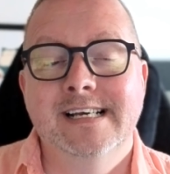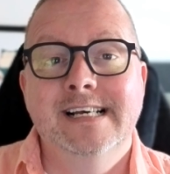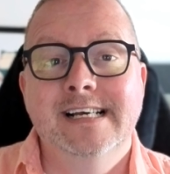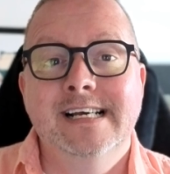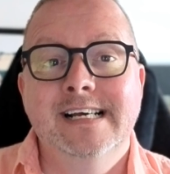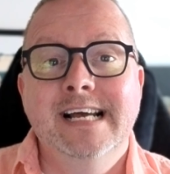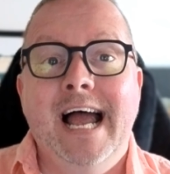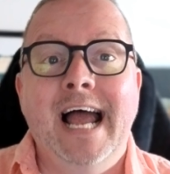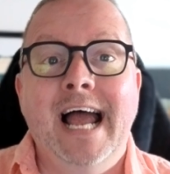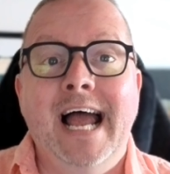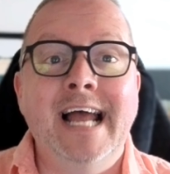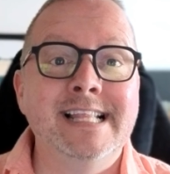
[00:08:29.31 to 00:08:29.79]

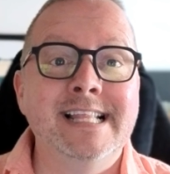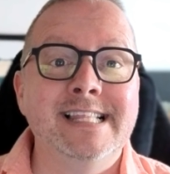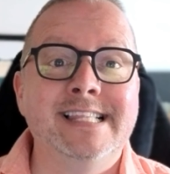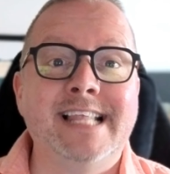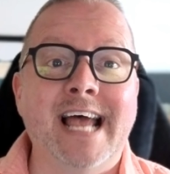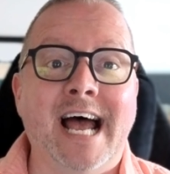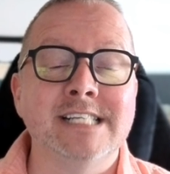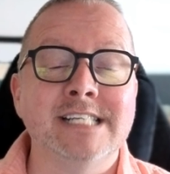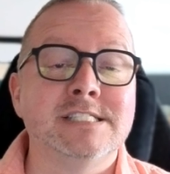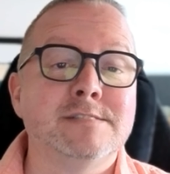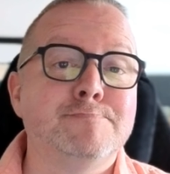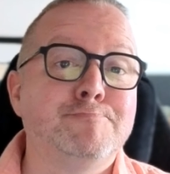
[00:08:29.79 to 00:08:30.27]
And that's
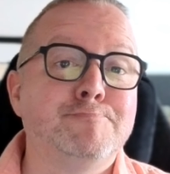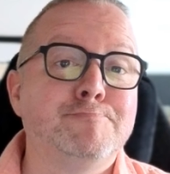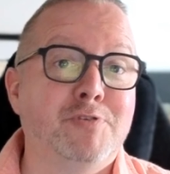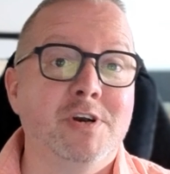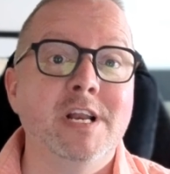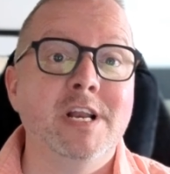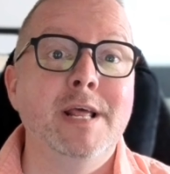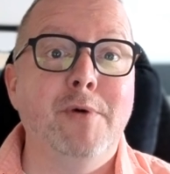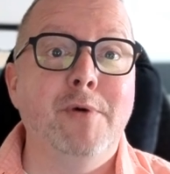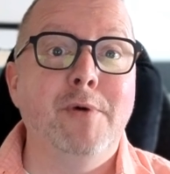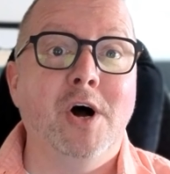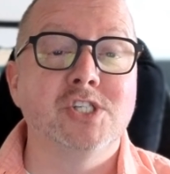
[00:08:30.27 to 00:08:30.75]
pretty
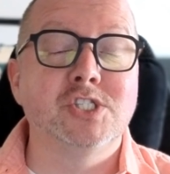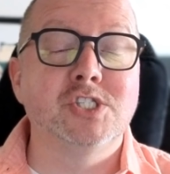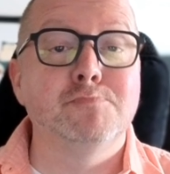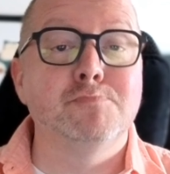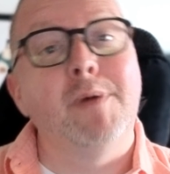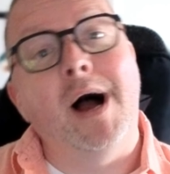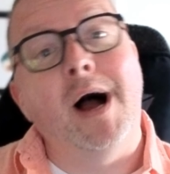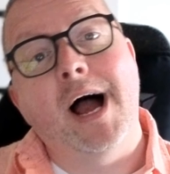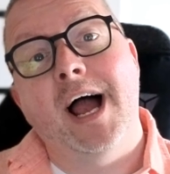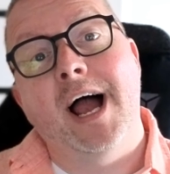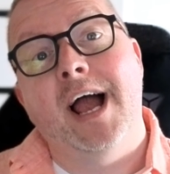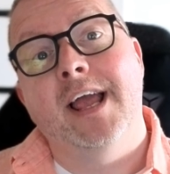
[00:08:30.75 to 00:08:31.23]
much
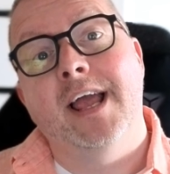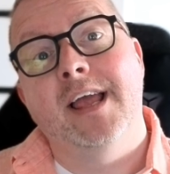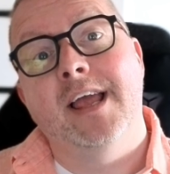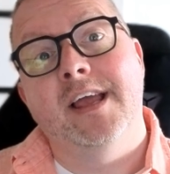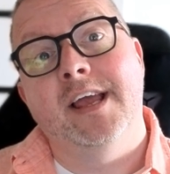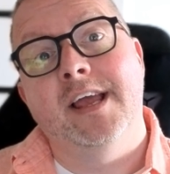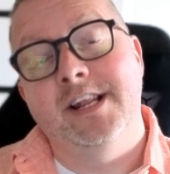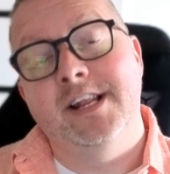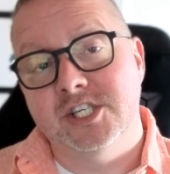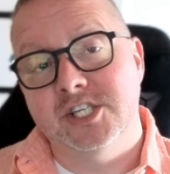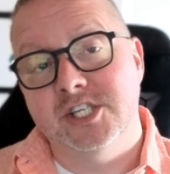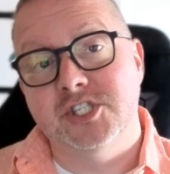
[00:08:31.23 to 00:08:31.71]
my
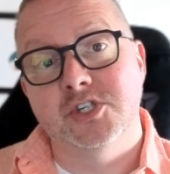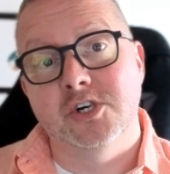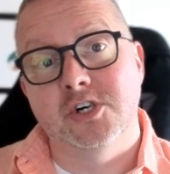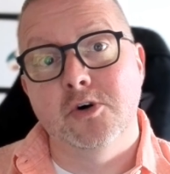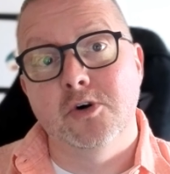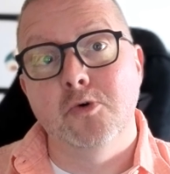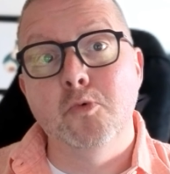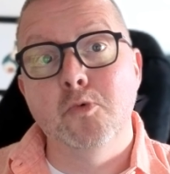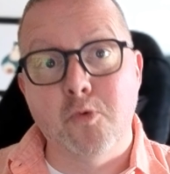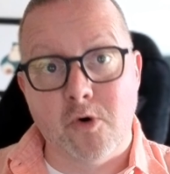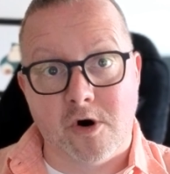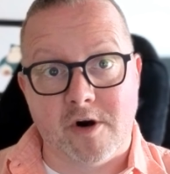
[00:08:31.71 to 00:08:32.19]
initial
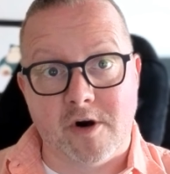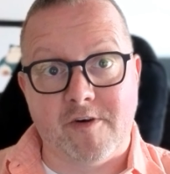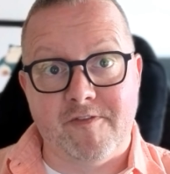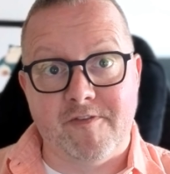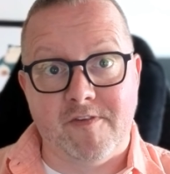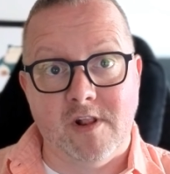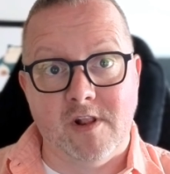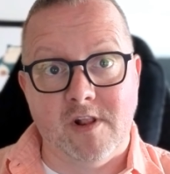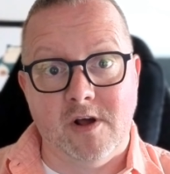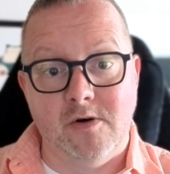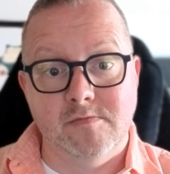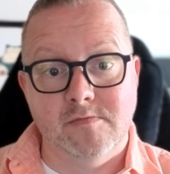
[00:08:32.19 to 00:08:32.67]
workflow.
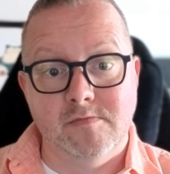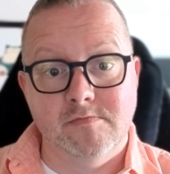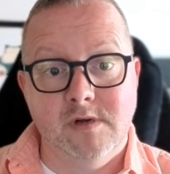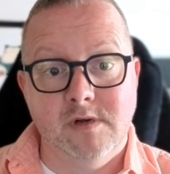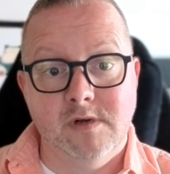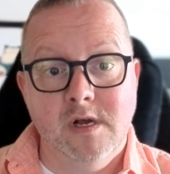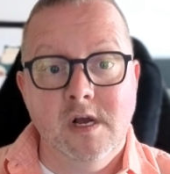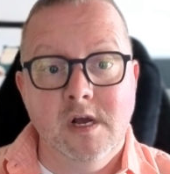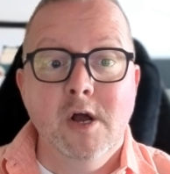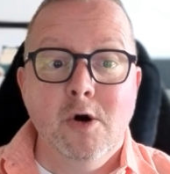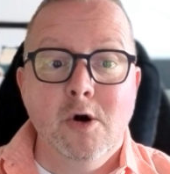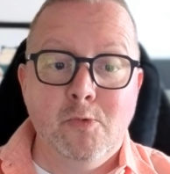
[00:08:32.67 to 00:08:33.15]

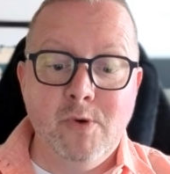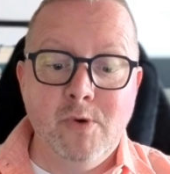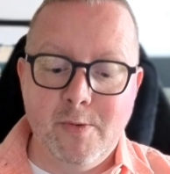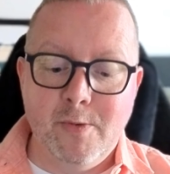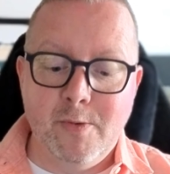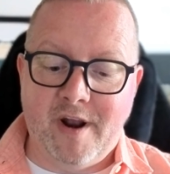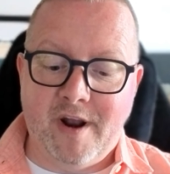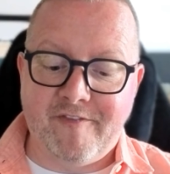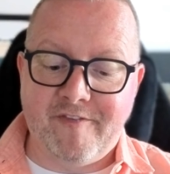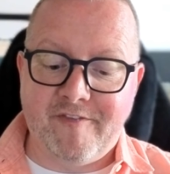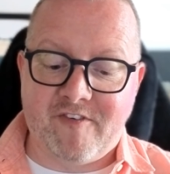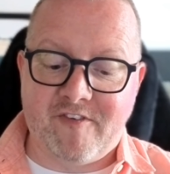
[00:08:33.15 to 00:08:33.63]
We went
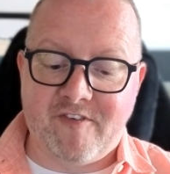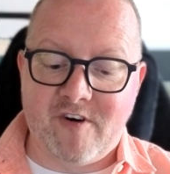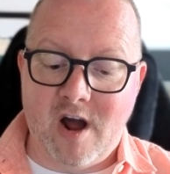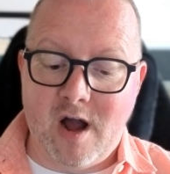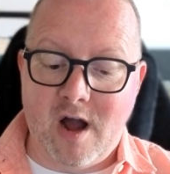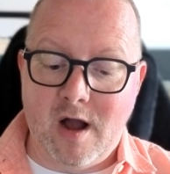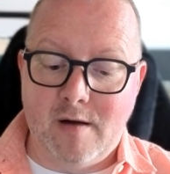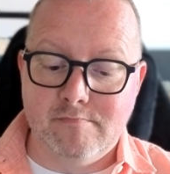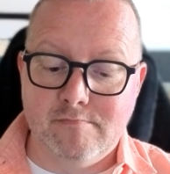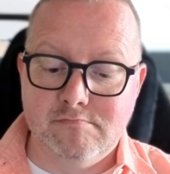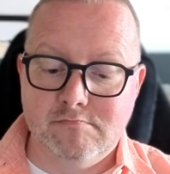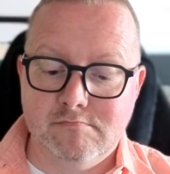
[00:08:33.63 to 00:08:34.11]

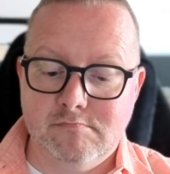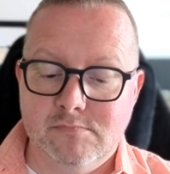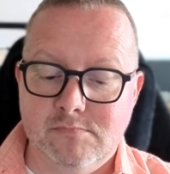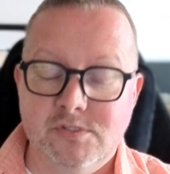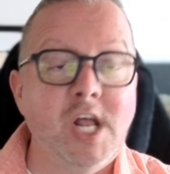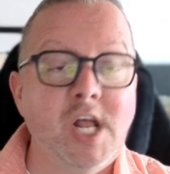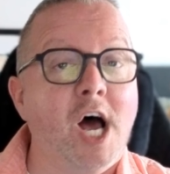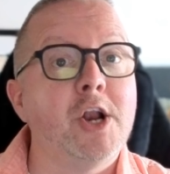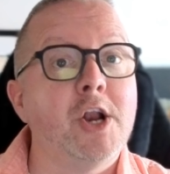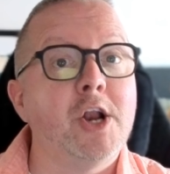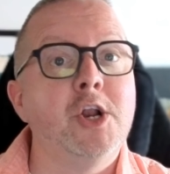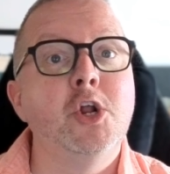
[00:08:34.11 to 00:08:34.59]
from not
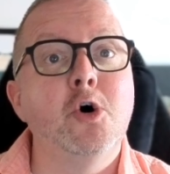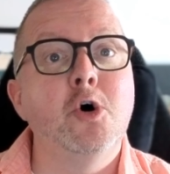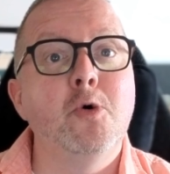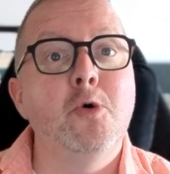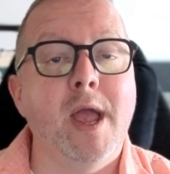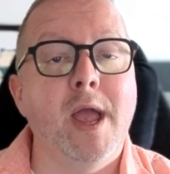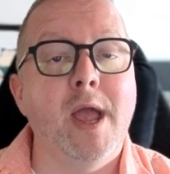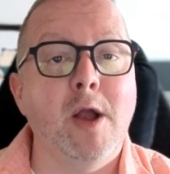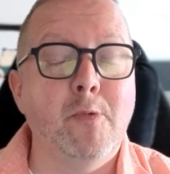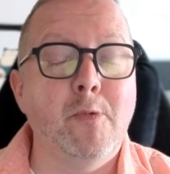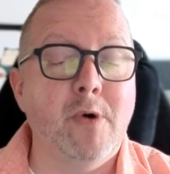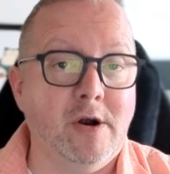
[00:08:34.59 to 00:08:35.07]
knowing
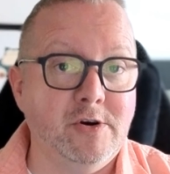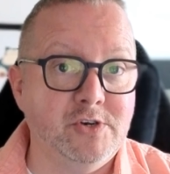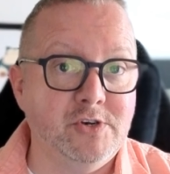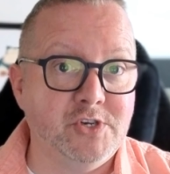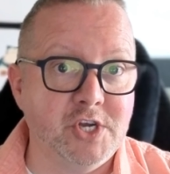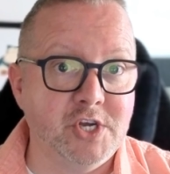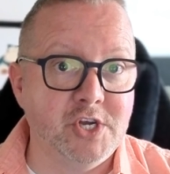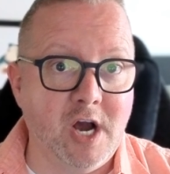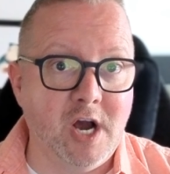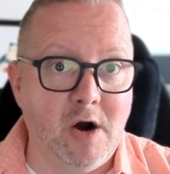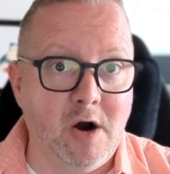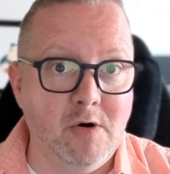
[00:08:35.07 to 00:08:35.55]
where to
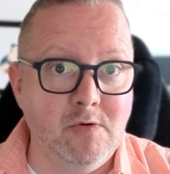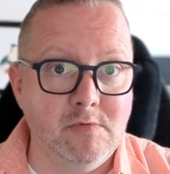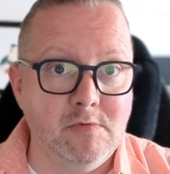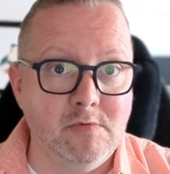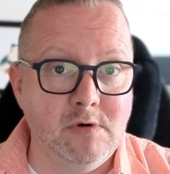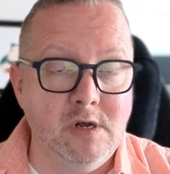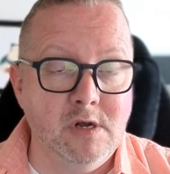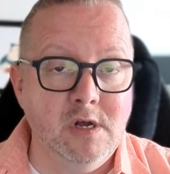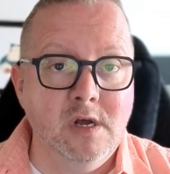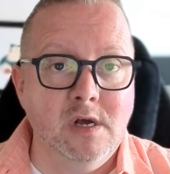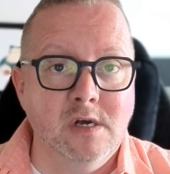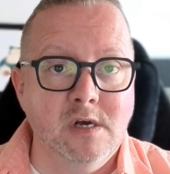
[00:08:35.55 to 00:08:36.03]
go.
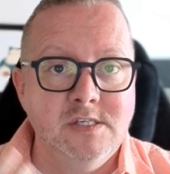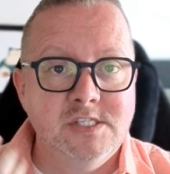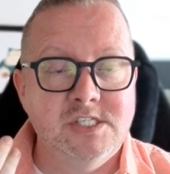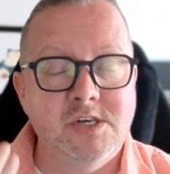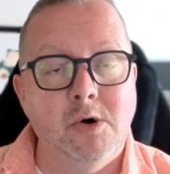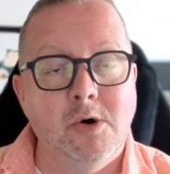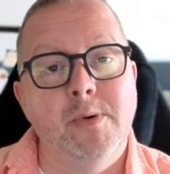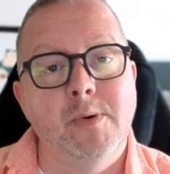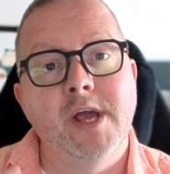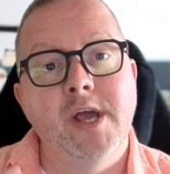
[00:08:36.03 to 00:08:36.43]
So we